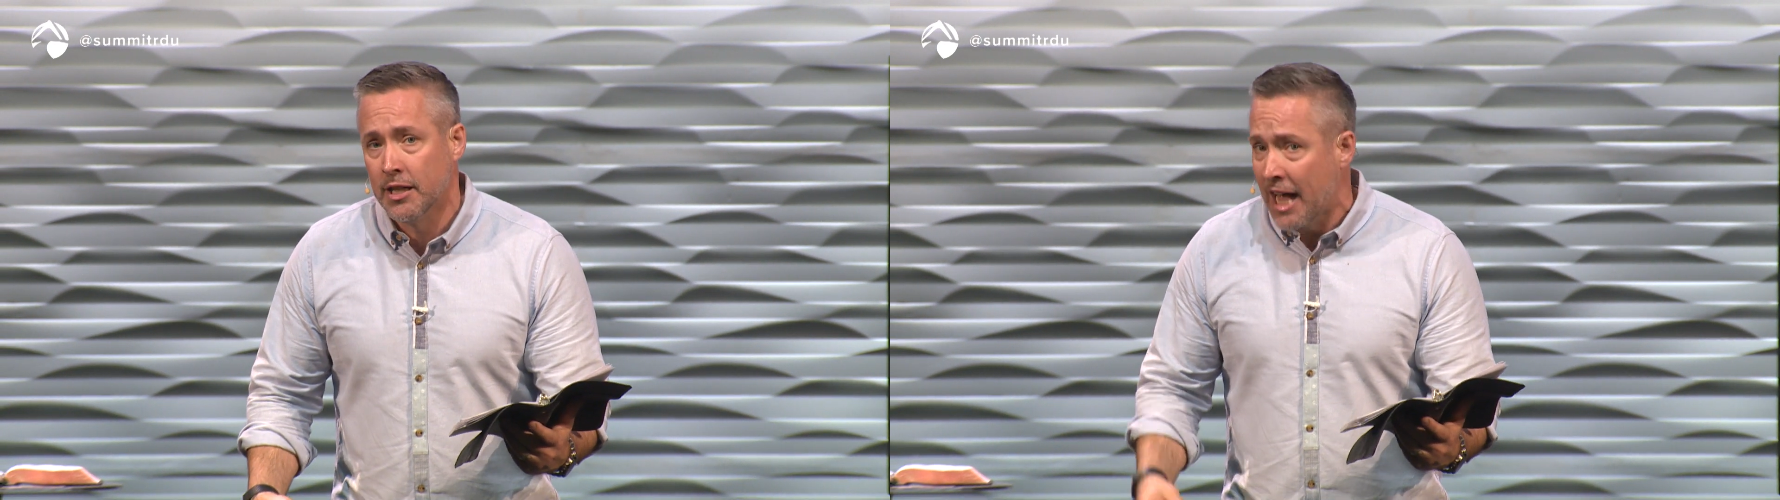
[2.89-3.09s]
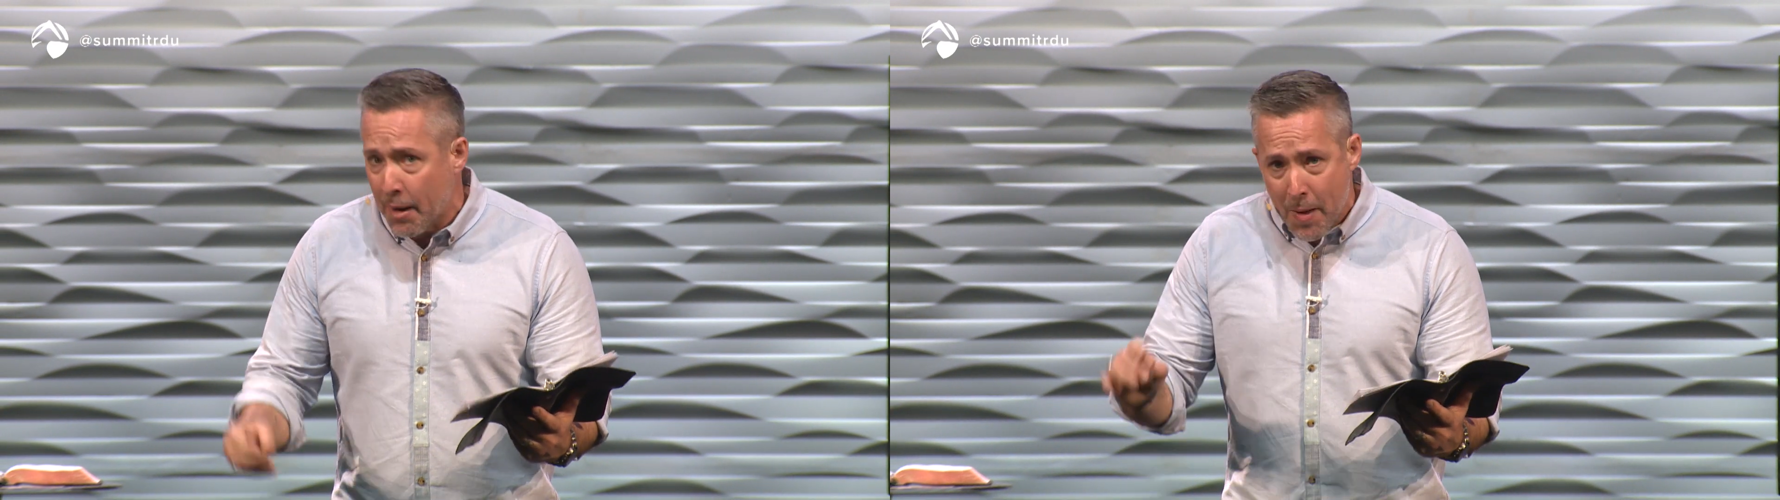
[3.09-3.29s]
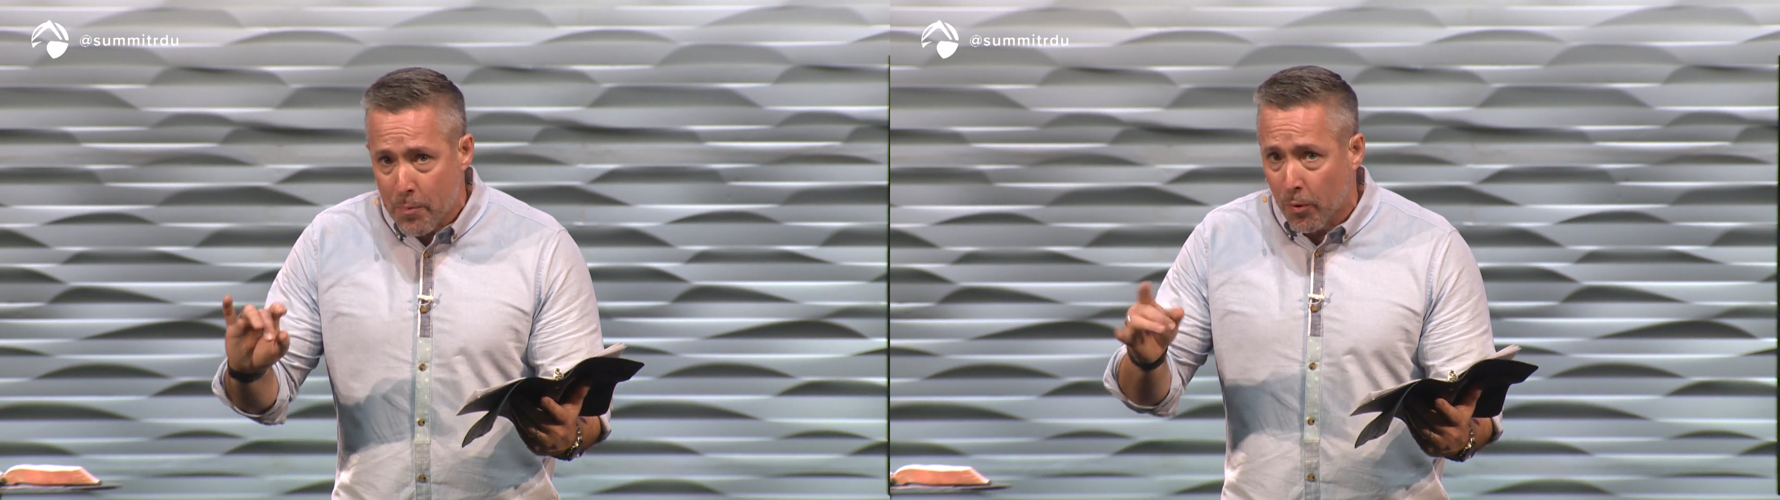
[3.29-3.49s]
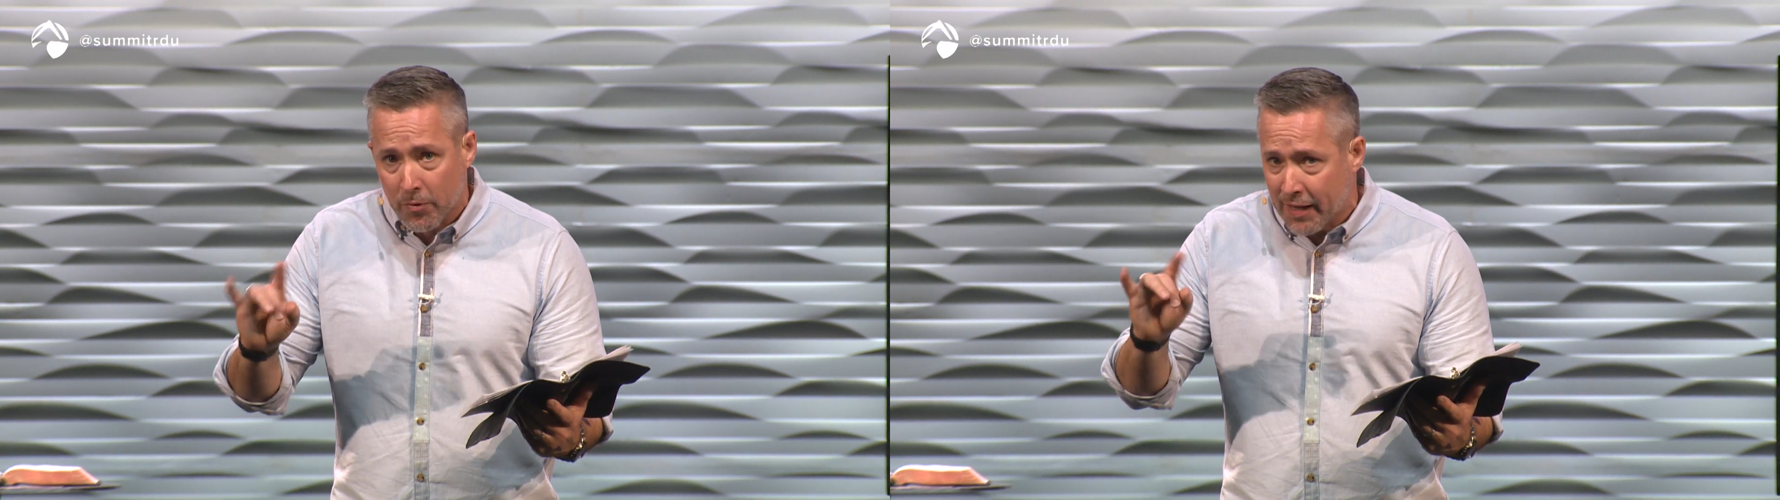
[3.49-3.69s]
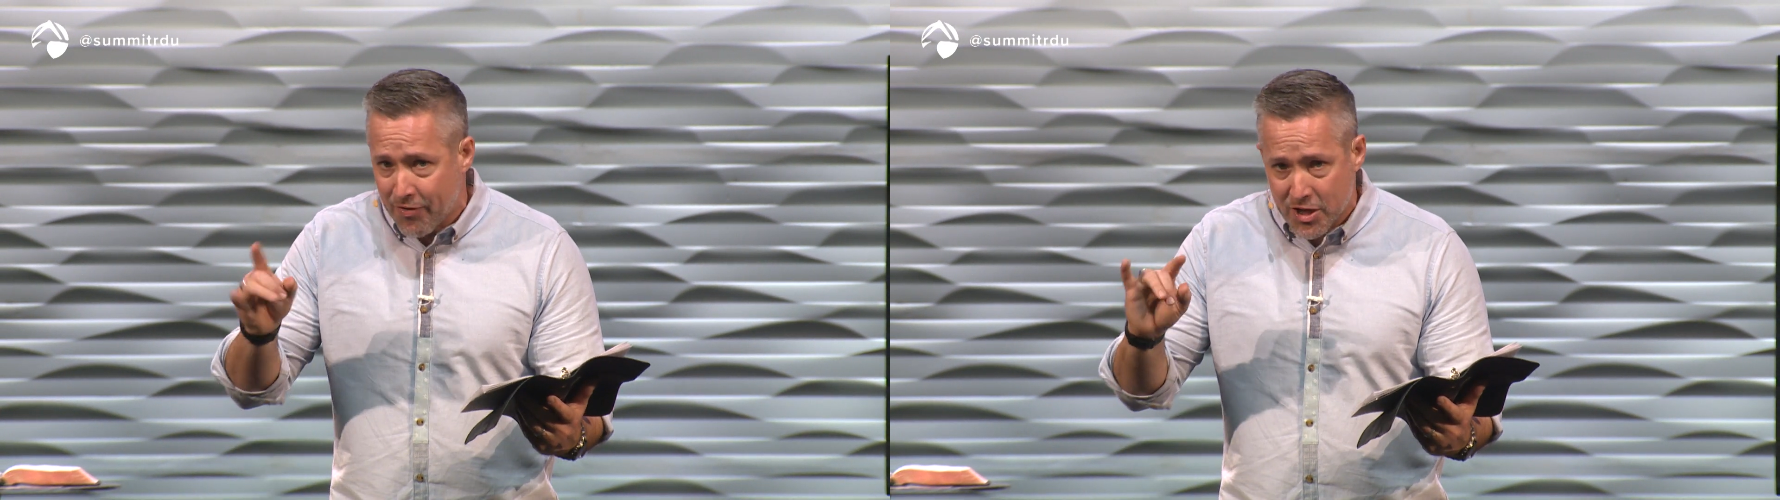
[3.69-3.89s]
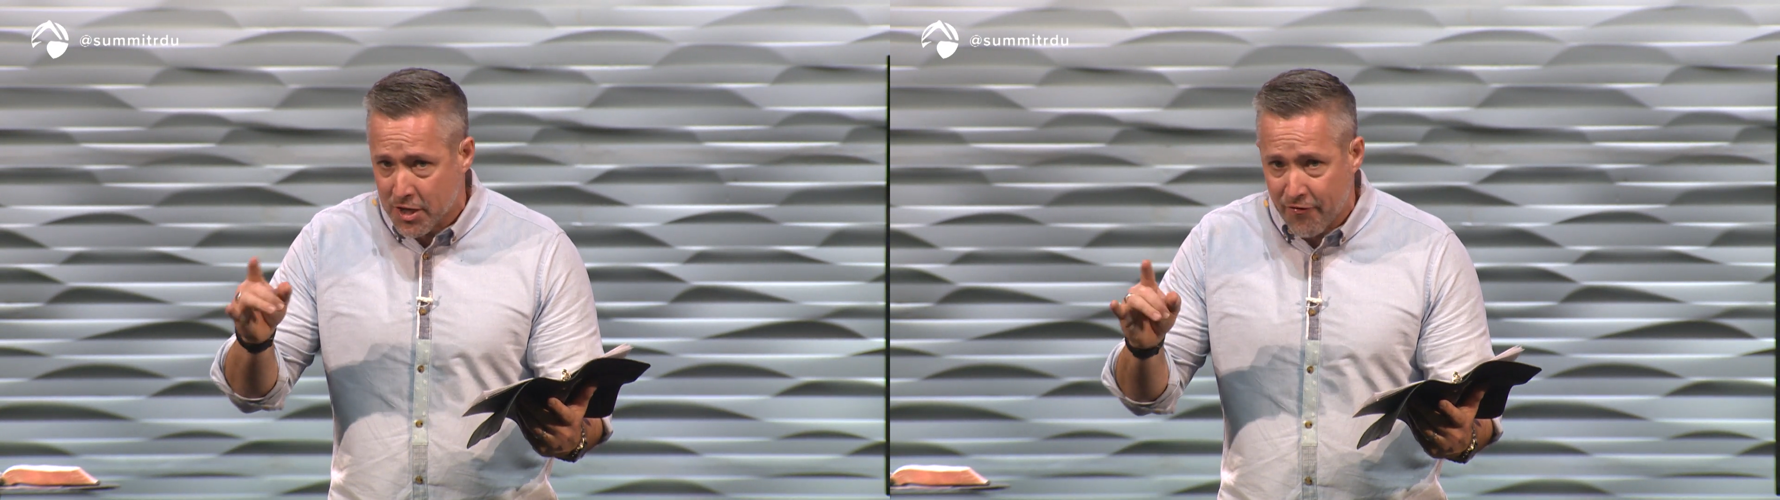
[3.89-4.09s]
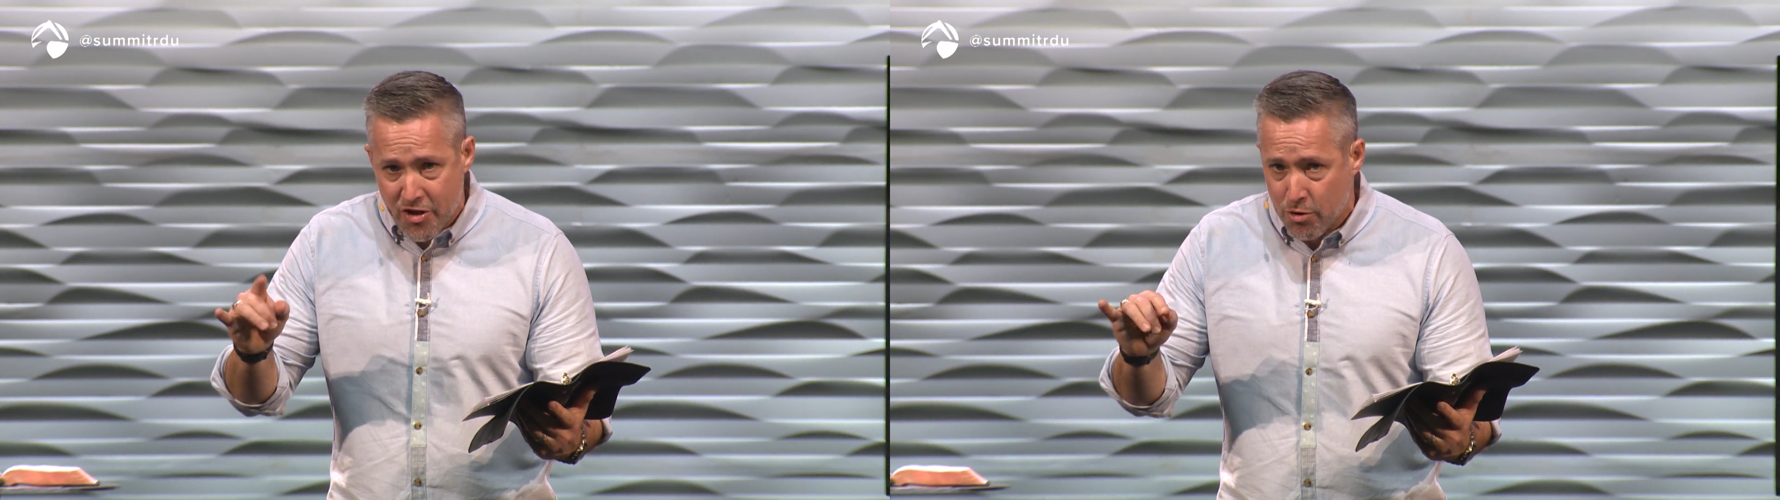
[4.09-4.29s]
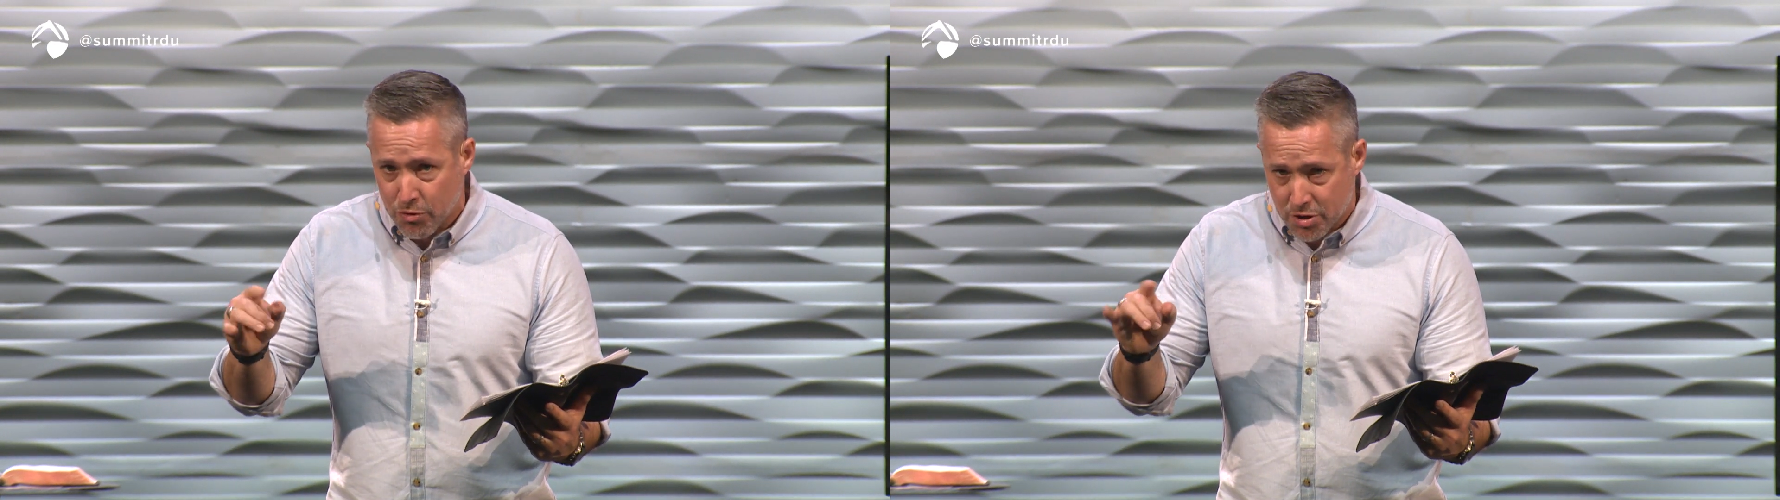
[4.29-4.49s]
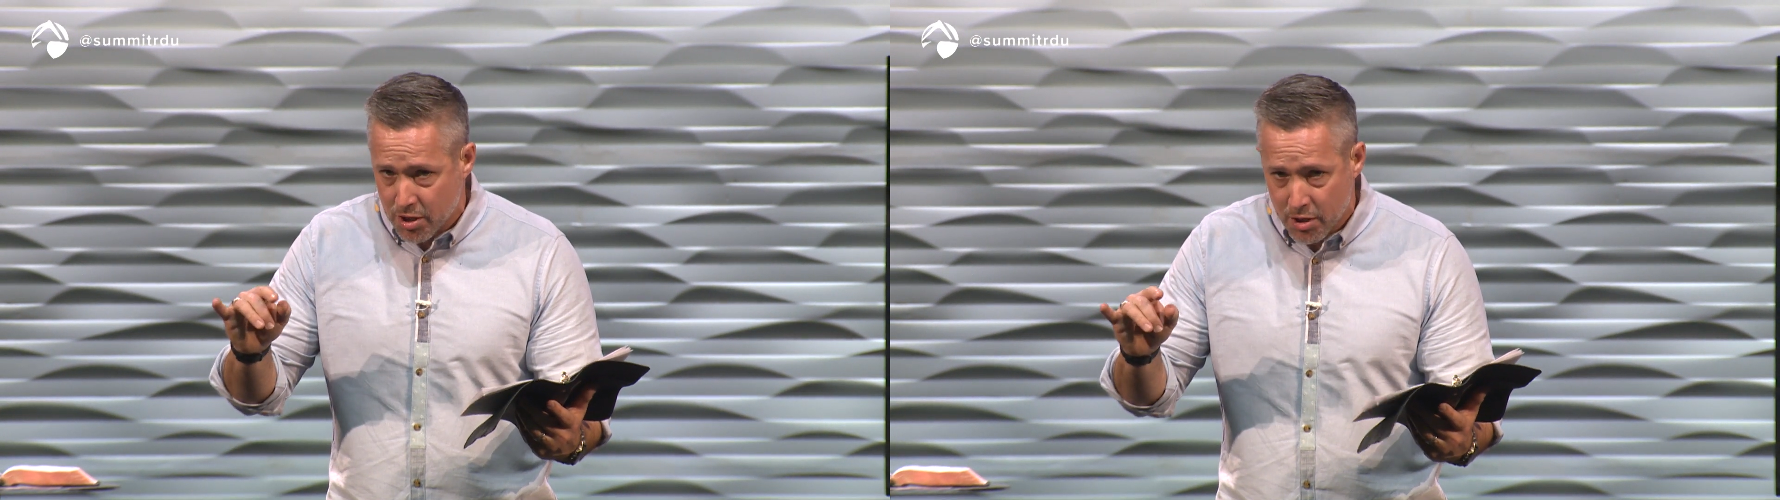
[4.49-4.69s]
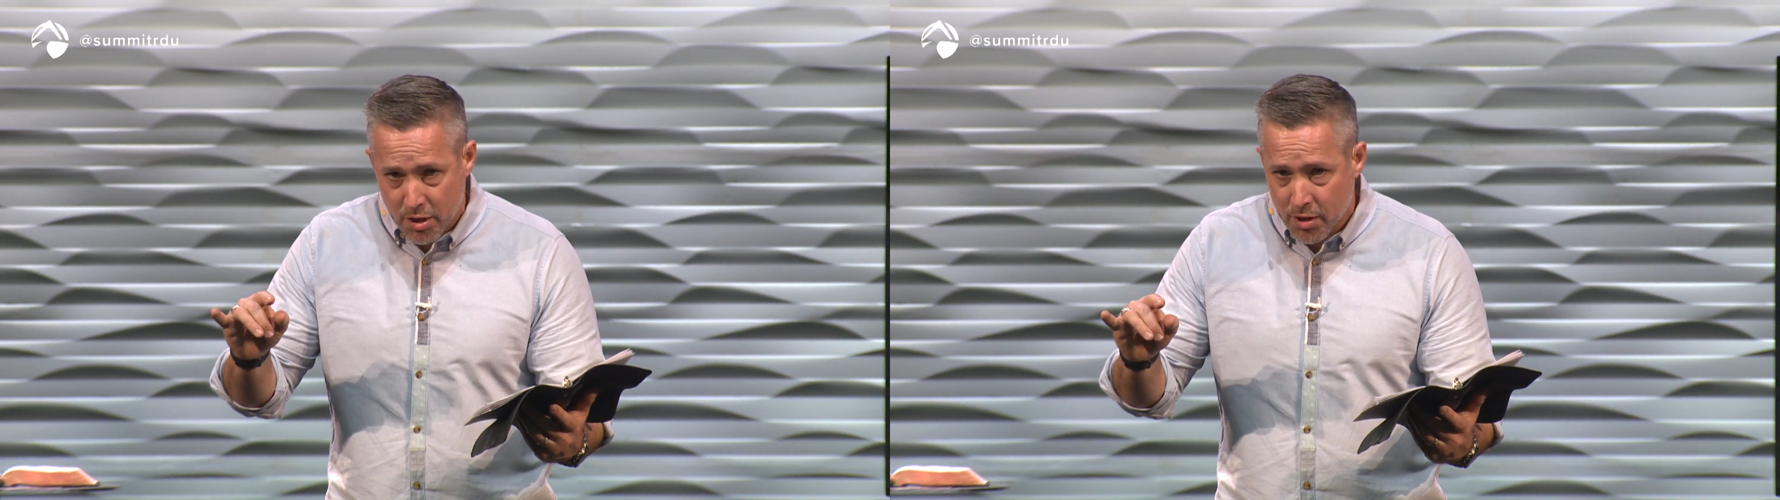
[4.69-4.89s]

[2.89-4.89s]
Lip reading: A lot of people get this confused.